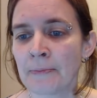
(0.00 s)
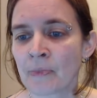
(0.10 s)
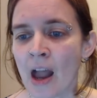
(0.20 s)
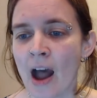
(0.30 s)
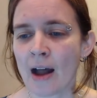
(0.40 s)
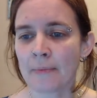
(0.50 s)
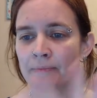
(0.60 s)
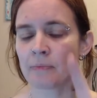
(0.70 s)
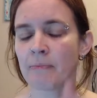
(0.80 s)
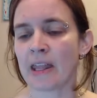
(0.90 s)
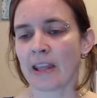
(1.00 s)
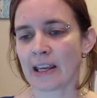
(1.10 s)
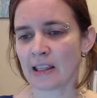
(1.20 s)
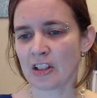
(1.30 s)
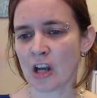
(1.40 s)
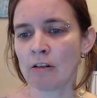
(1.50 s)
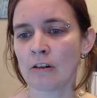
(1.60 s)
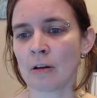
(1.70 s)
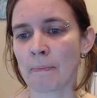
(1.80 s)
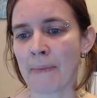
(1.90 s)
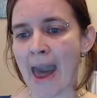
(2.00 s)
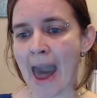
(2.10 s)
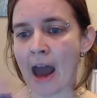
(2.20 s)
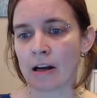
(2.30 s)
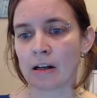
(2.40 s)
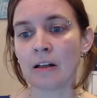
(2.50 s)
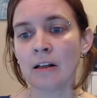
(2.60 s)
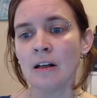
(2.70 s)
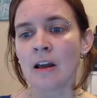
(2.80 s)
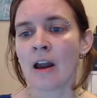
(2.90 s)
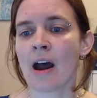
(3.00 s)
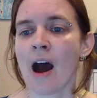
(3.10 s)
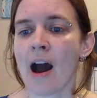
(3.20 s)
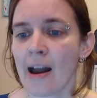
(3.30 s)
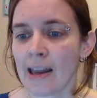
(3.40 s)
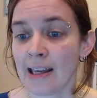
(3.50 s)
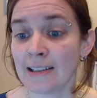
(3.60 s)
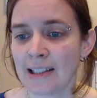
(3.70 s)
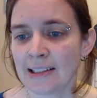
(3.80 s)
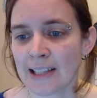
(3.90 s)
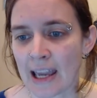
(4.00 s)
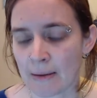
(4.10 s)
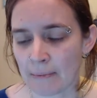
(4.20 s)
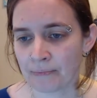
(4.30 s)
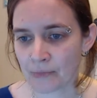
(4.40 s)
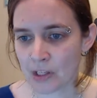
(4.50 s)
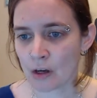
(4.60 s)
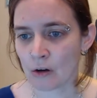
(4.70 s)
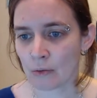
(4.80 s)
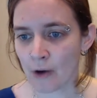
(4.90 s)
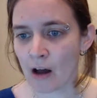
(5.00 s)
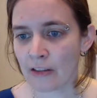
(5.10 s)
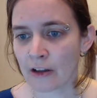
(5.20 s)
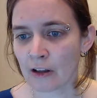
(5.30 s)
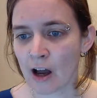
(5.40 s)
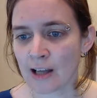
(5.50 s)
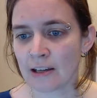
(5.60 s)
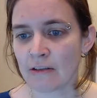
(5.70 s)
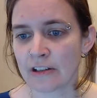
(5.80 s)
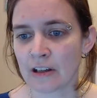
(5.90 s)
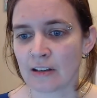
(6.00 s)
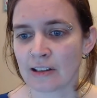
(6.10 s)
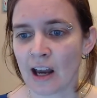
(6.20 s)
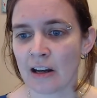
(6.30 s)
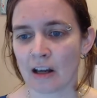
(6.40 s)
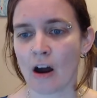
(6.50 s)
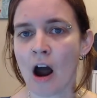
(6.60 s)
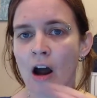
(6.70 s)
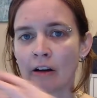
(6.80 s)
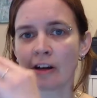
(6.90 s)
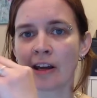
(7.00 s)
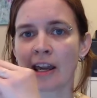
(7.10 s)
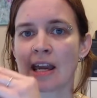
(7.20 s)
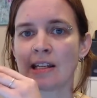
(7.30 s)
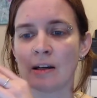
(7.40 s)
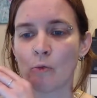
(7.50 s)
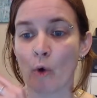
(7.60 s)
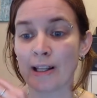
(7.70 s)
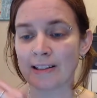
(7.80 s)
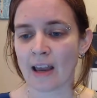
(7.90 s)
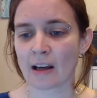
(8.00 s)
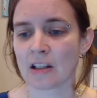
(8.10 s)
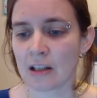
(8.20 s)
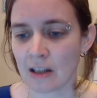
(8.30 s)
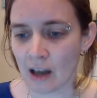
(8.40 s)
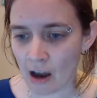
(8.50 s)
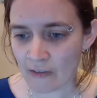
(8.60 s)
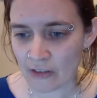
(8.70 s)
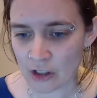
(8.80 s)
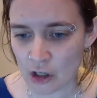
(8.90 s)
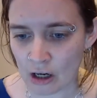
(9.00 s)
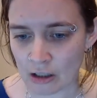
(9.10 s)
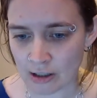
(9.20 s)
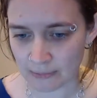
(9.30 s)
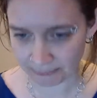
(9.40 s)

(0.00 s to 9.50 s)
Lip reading: But like the general pattern is the same. So all the glossy results kind of congregate in one section of the chart.